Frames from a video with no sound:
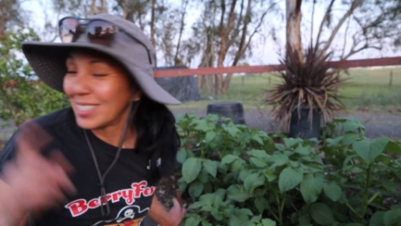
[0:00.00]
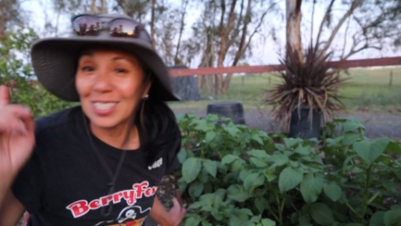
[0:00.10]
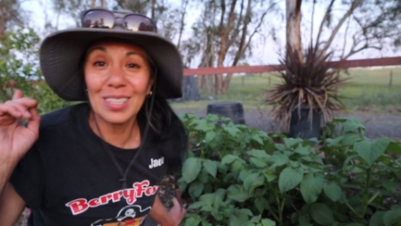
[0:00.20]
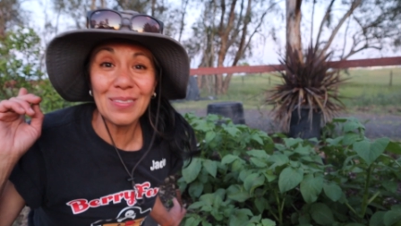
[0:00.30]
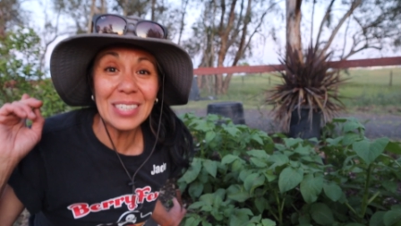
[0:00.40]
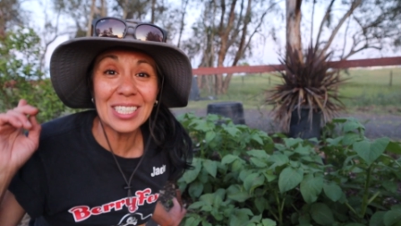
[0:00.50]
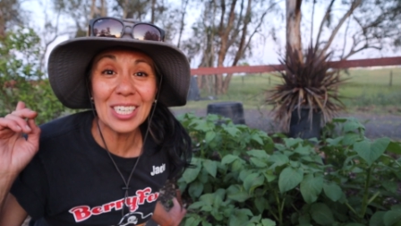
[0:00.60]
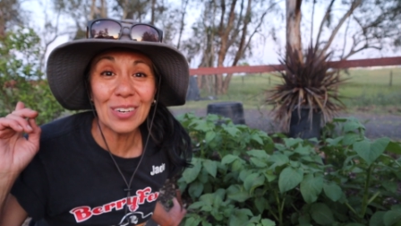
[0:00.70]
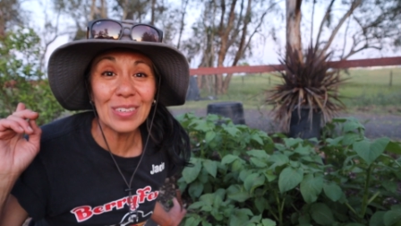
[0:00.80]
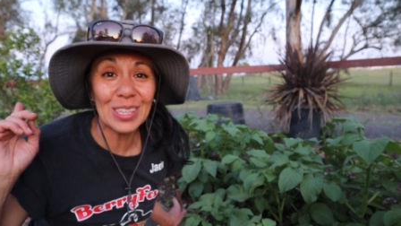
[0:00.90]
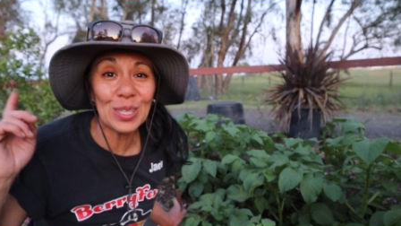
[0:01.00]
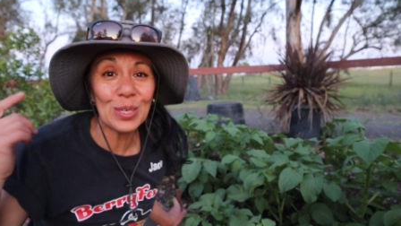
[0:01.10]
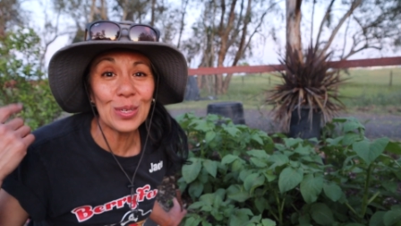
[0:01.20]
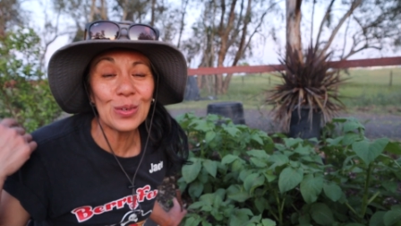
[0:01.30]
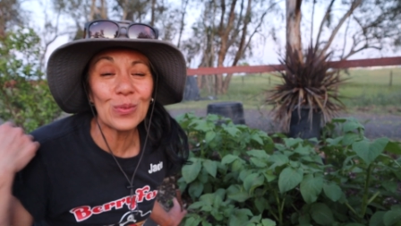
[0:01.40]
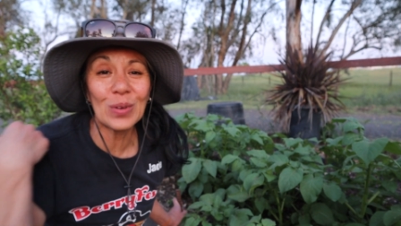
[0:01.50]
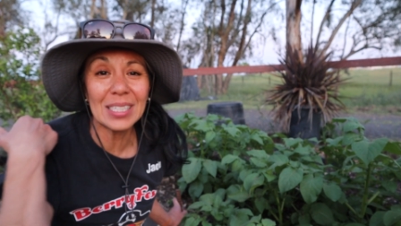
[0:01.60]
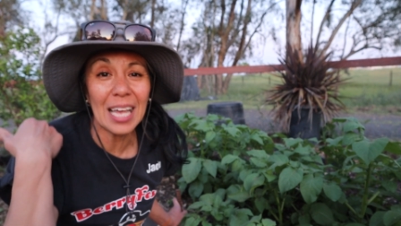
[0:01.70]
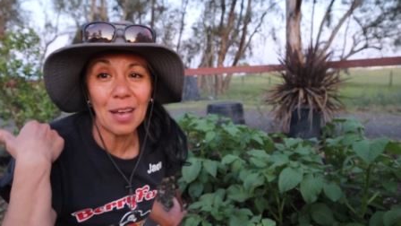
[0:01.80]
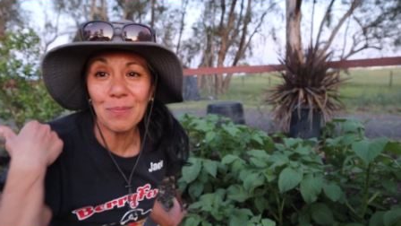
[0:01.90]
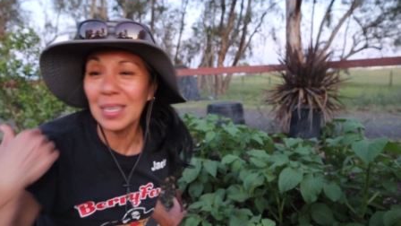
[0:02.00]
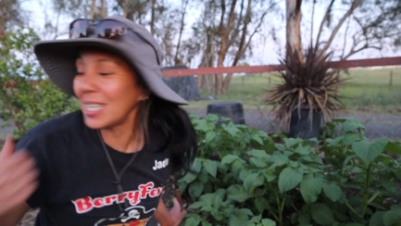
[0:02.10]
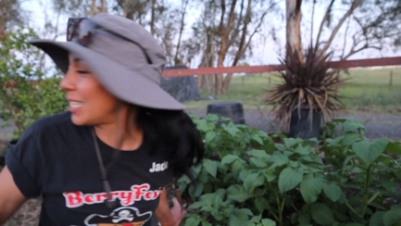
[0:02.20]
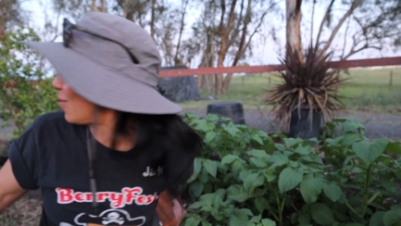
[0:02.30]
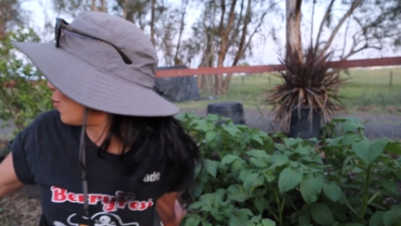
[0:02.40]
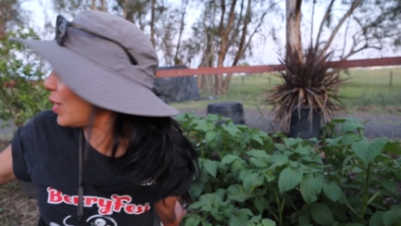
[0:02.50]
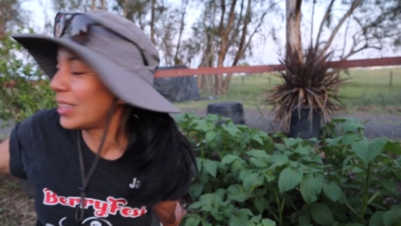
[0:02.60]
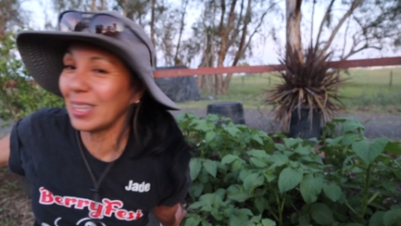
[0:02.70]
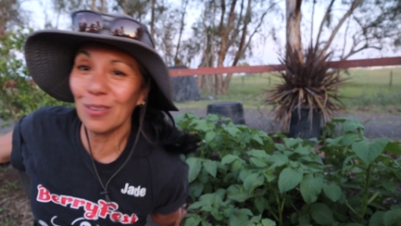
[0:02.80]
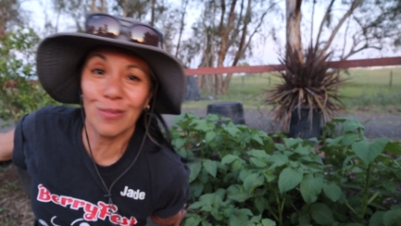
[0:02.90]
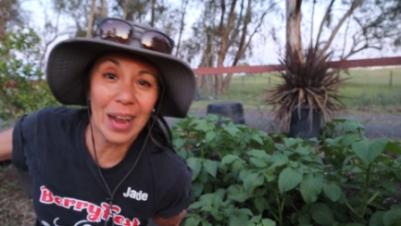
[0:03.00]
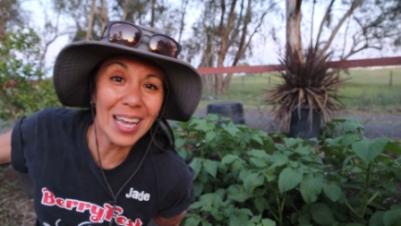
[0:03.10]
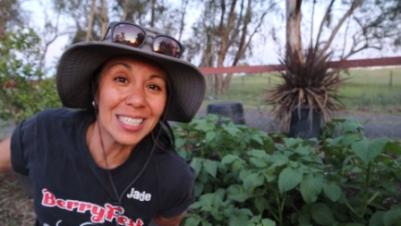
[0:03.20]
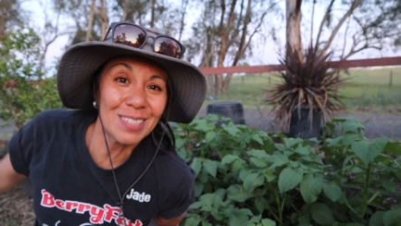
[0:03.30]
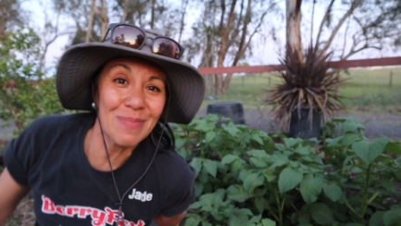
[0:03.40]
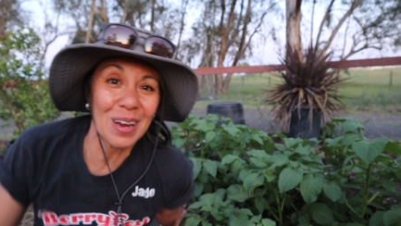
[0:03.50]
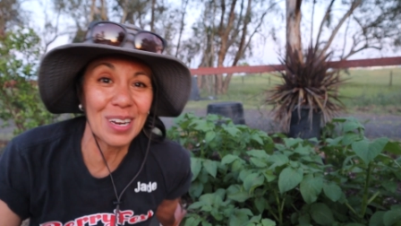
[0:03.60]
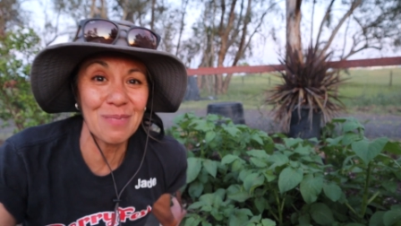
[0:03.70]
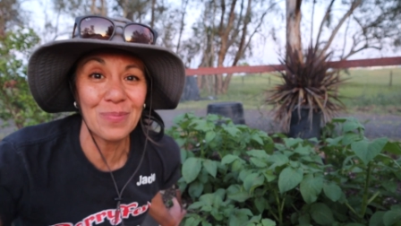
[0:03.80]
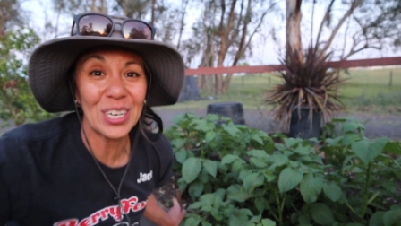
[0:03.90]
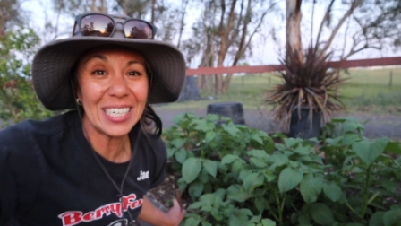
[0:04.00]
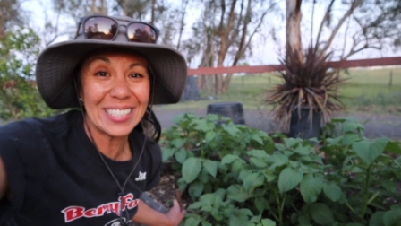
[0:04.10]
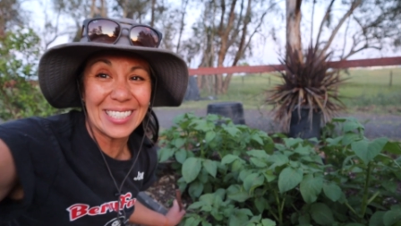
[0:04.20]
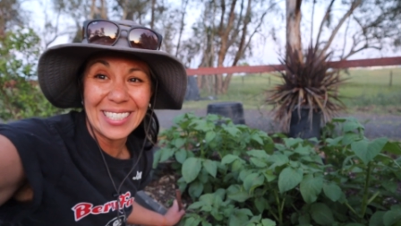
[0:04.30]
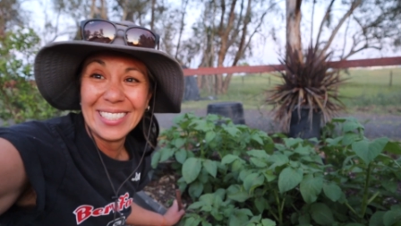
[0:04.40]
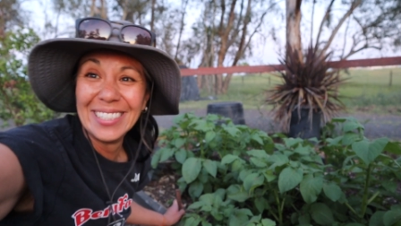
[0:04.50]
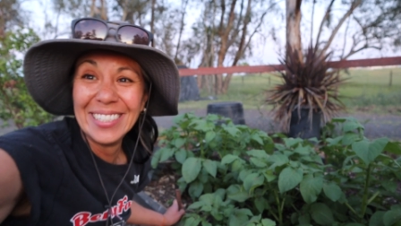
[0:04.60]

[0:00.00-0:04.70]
So let me share with you what's happening with the raspberry bush.